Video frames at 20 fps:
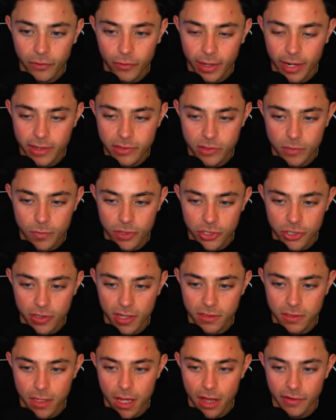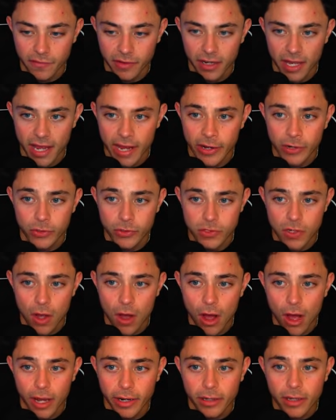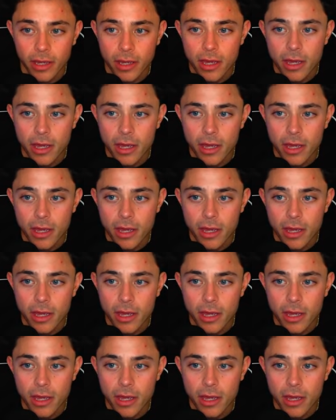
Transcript: Okay, so make sure that's off and anchored on.